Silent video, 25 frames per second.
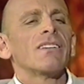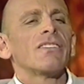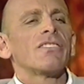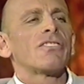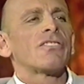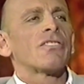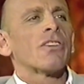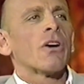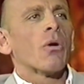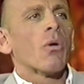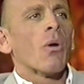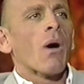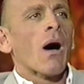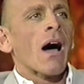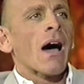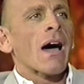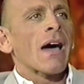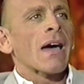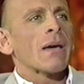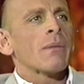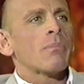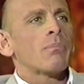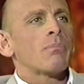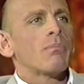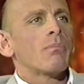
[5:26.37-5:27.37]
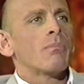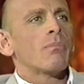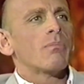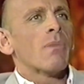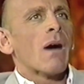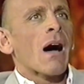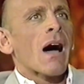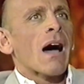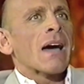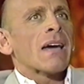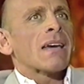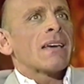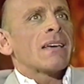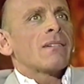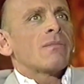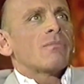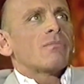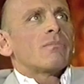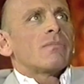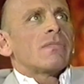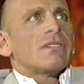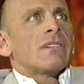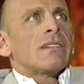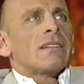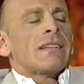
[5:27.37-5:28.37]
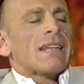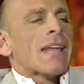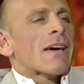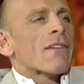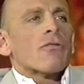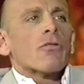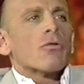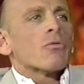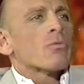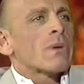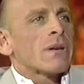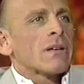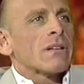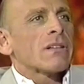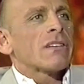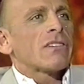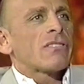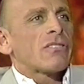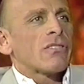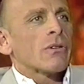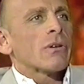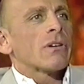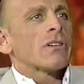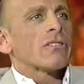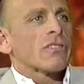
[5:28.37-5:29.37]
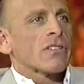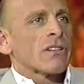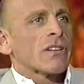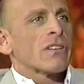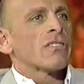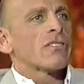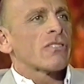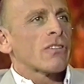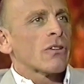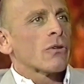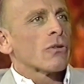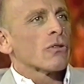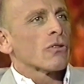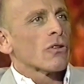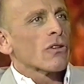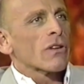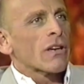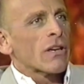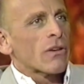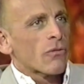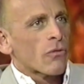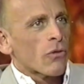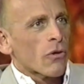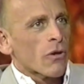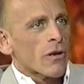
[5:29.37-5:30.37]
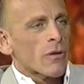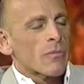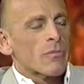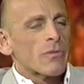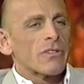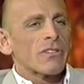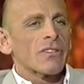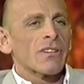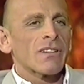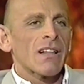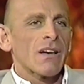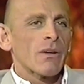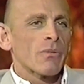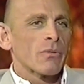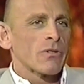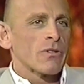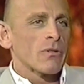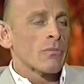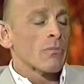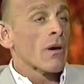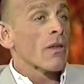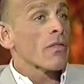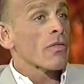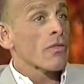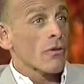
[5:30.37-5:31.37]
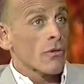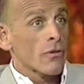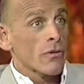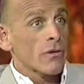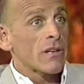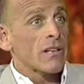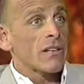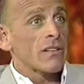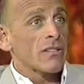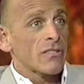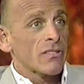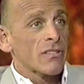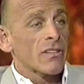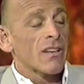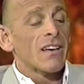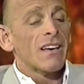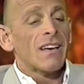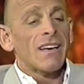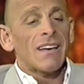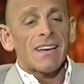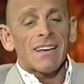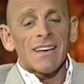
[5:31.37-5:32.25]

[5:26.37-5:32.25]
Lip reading: So I never really seriously considered looking for him until I was in my 30s.